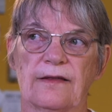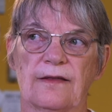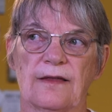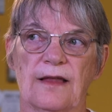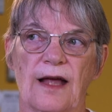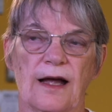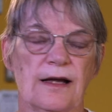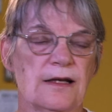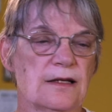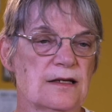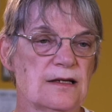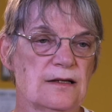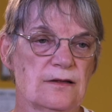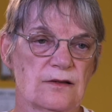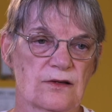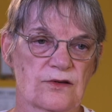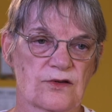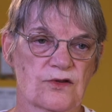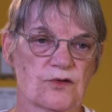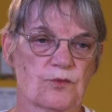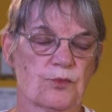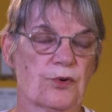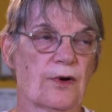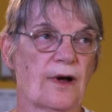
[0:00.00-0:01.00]
That didn't
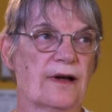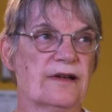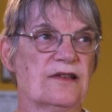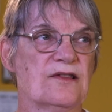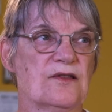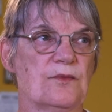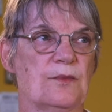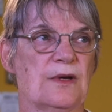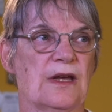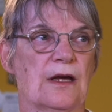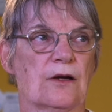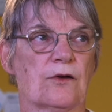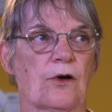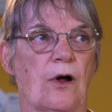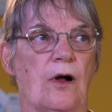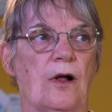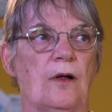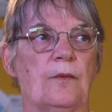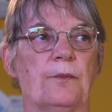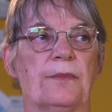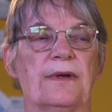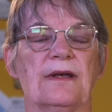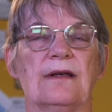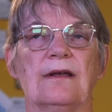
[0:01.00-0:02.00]
surprise me at
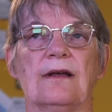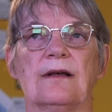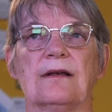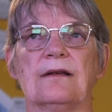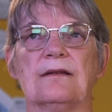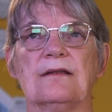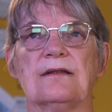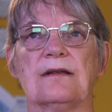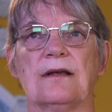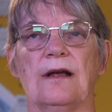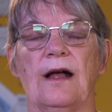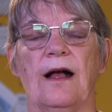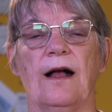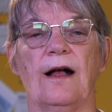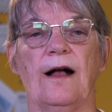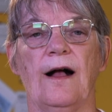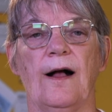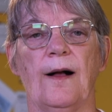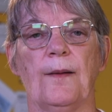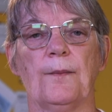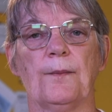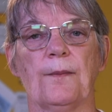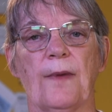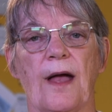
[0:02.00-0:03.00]
all because
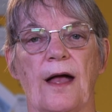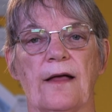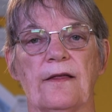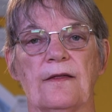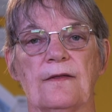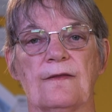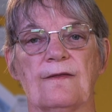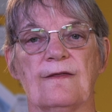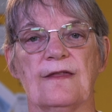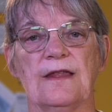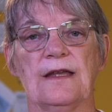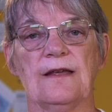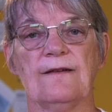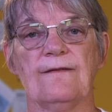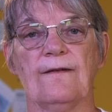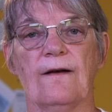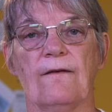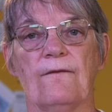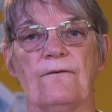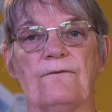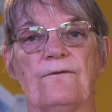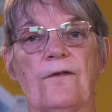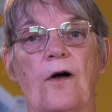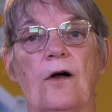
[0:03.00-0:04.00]
the
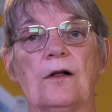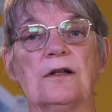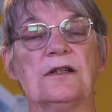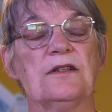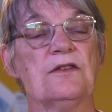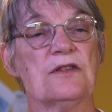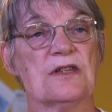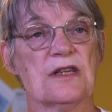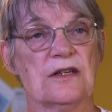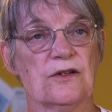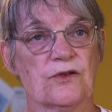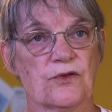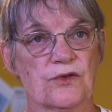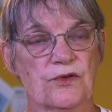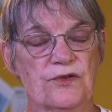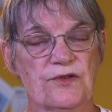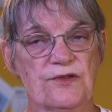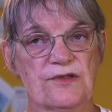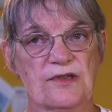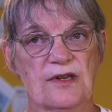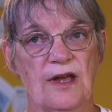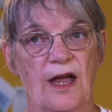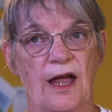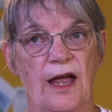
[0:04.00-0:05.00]

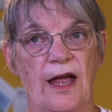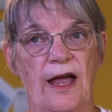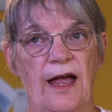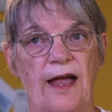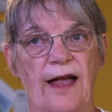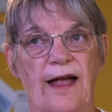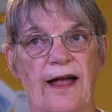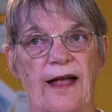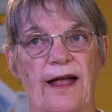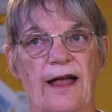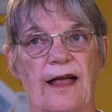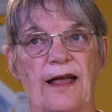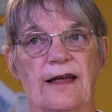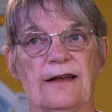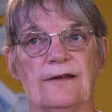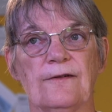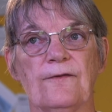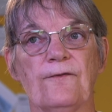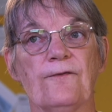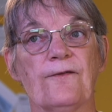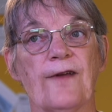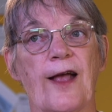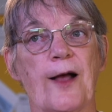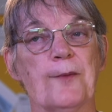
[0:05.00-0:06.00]
volunteers
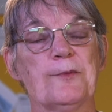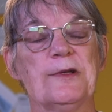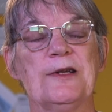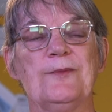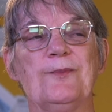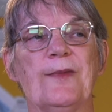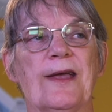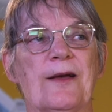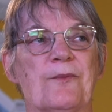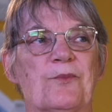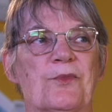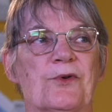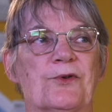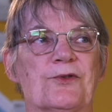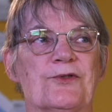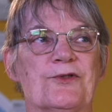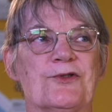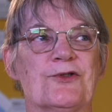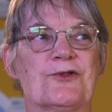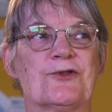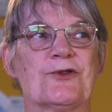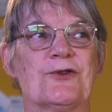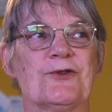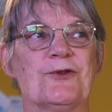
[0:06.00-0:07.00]
and family
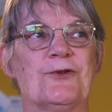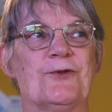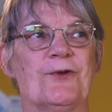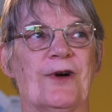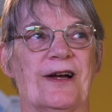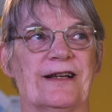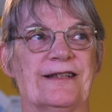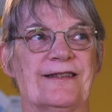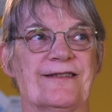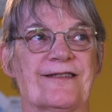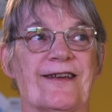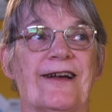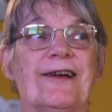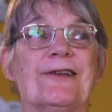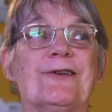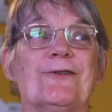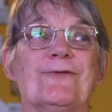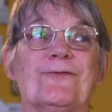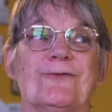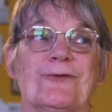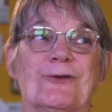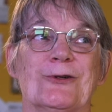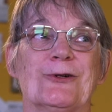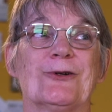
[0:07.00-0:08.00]
members do a ton
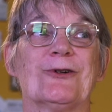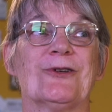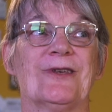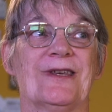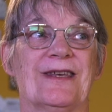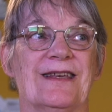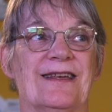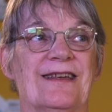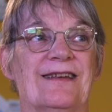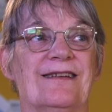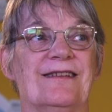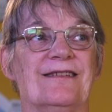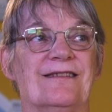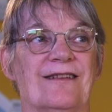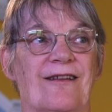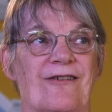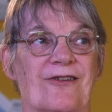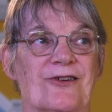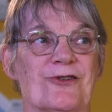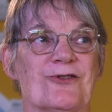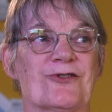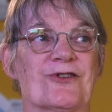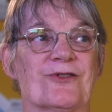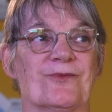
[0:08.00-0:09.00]
of work in
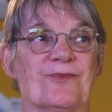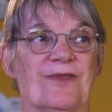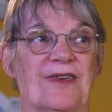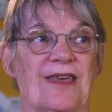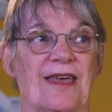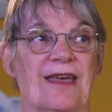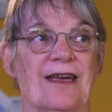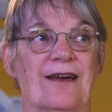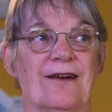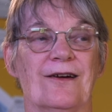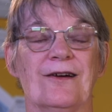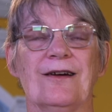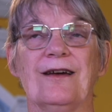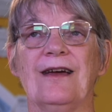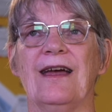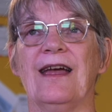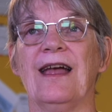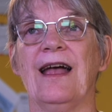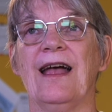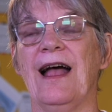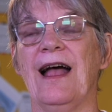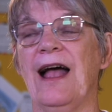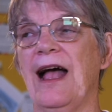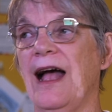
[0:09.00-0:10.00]
long-term care.
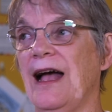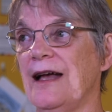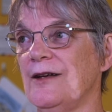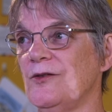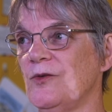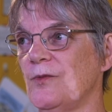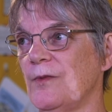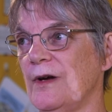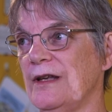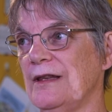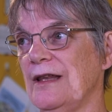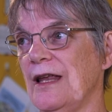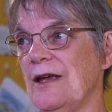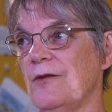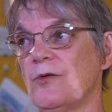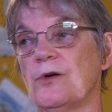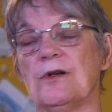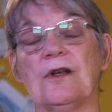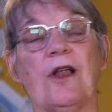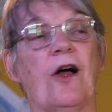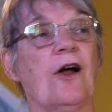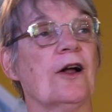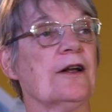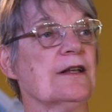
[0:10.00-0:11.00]
And when they
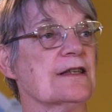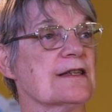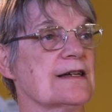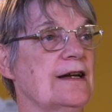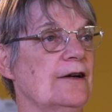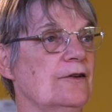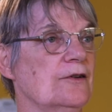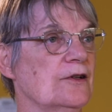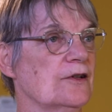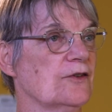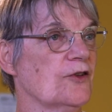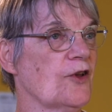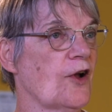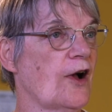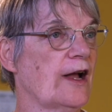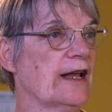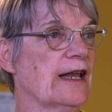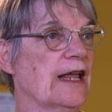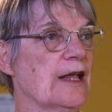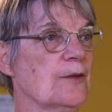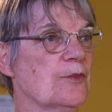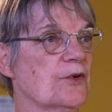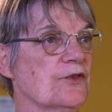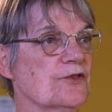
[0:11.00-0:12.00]
were locked out and
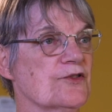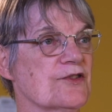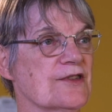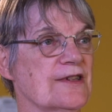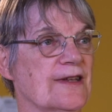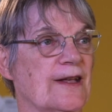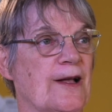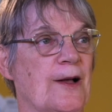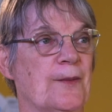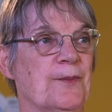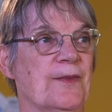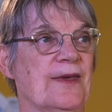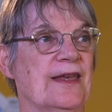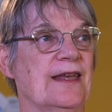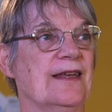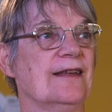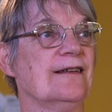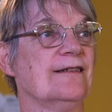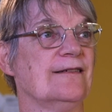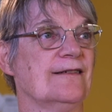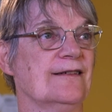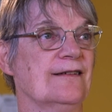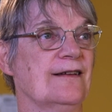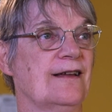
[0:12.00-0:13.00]
not able to come
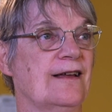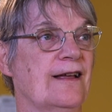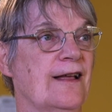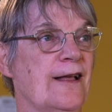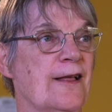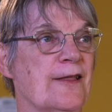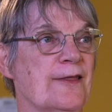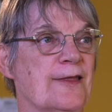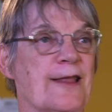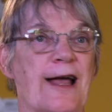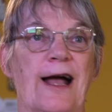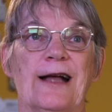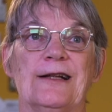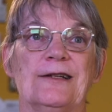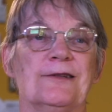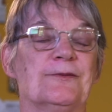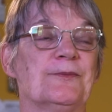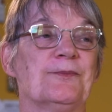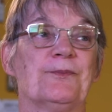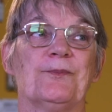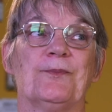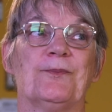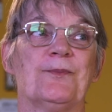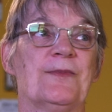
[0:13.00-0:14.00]
in, that
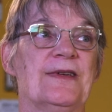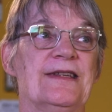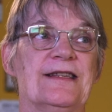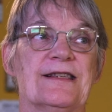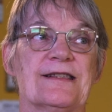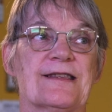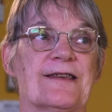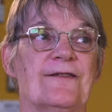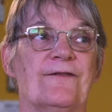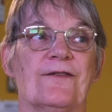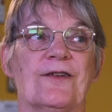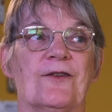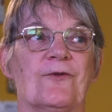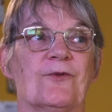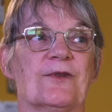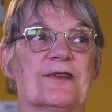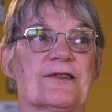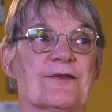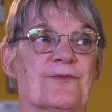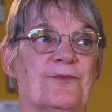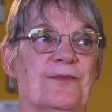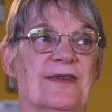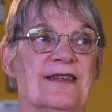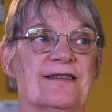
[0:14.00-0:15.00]
piece of it
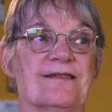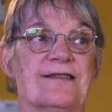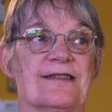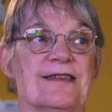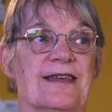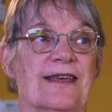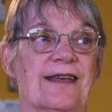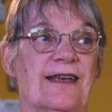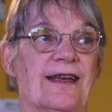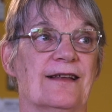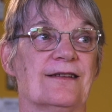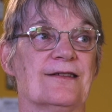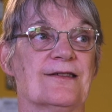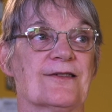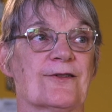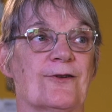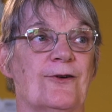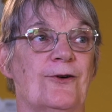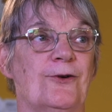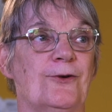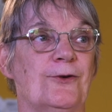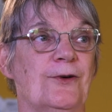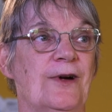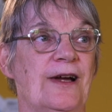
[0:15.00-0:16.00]
was missing. And
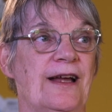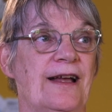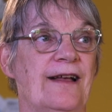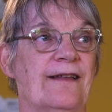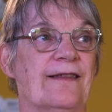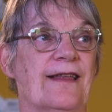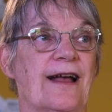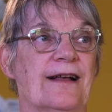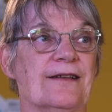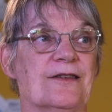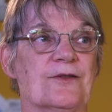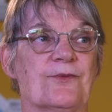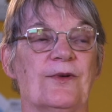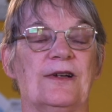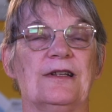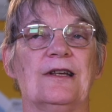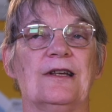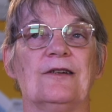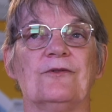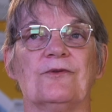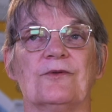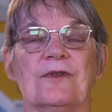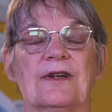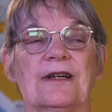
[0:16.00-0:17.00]
so that's when
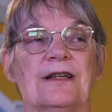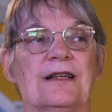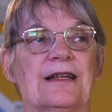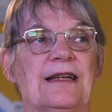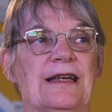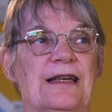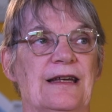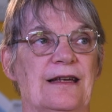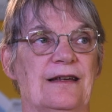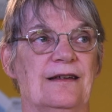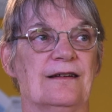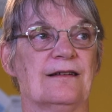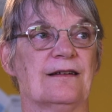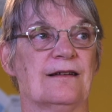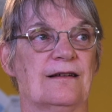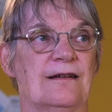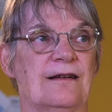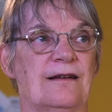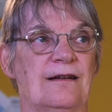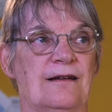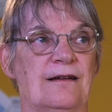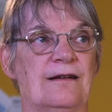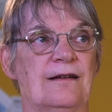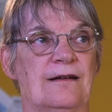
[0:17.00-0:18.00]
it really
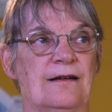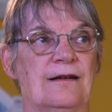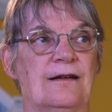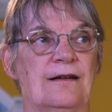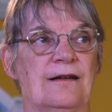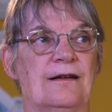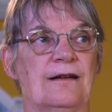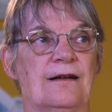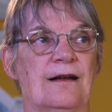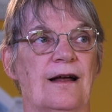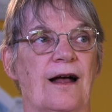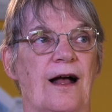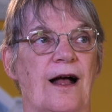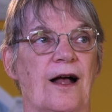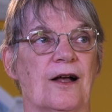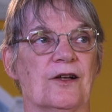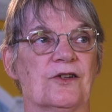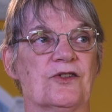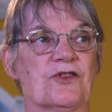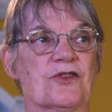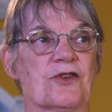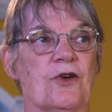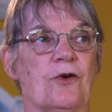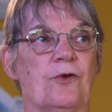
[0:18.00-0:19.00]

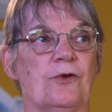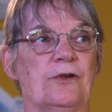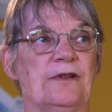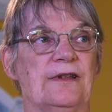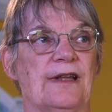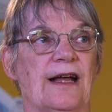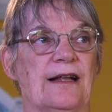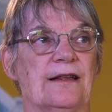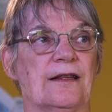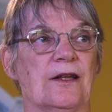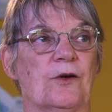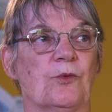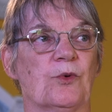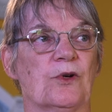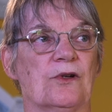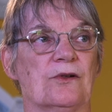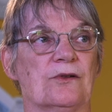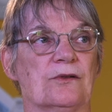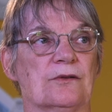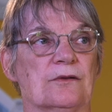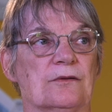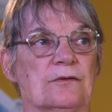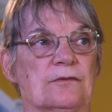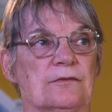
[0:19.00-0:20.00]
showed that there
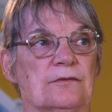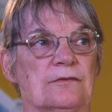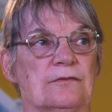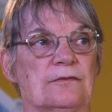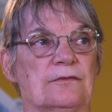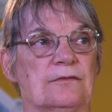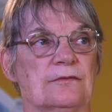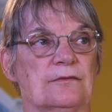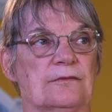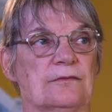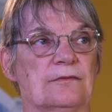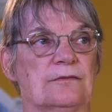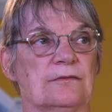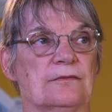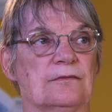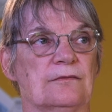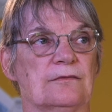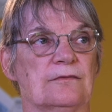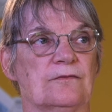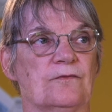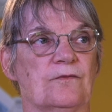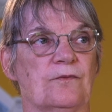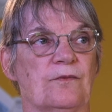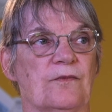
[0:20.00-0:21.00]
were
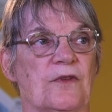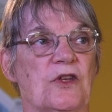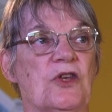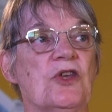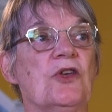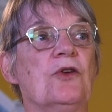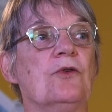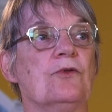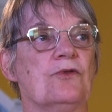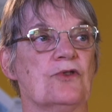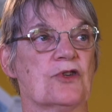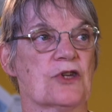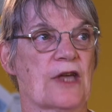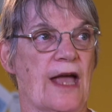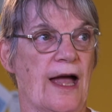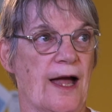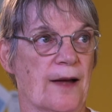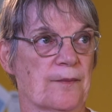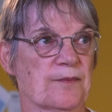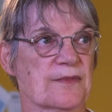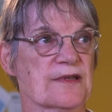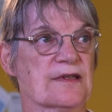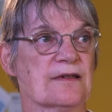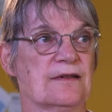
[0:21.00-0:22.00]
huge
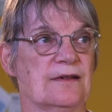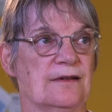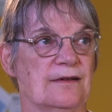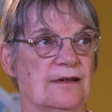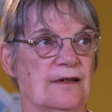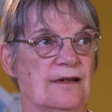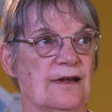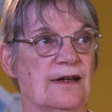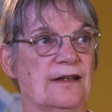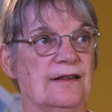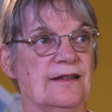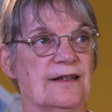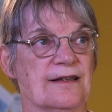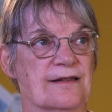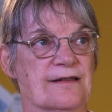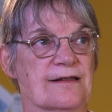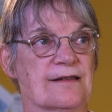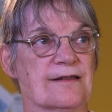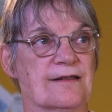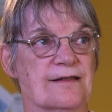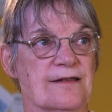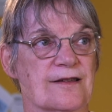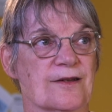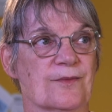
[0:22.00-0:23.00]
gaps in the
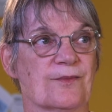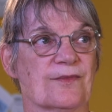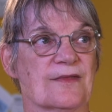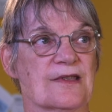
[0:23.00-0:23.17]
system.